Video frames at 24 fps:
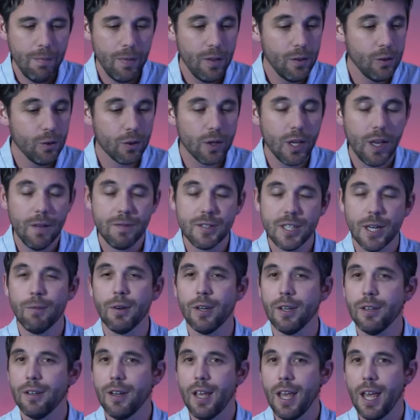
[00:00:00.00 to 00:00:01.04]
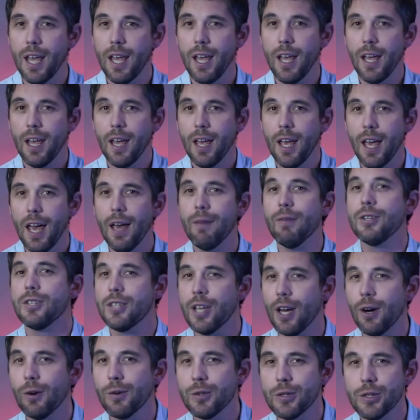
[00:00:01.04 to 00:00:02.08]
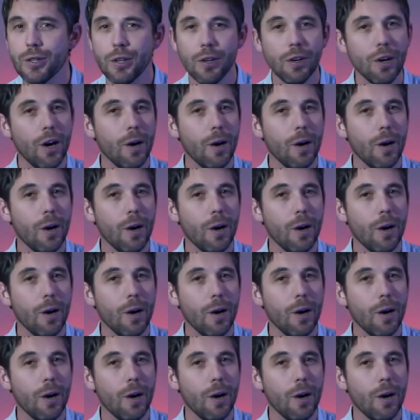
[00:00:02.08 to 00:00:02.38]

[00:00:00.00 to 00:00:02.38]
Look, if someone ever tells you